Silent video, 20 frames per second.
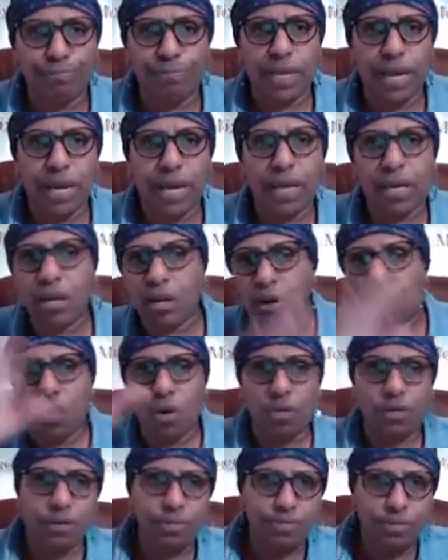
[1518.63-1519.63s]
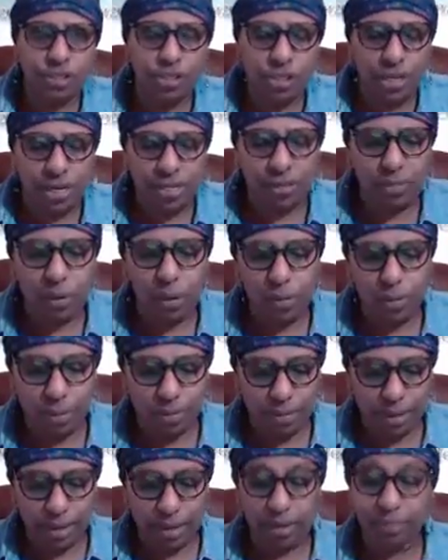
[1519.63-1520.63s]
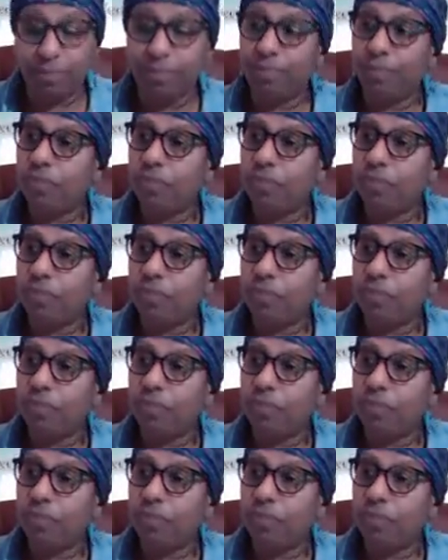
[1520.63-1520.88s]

Like, all the shades of purple. I'm like,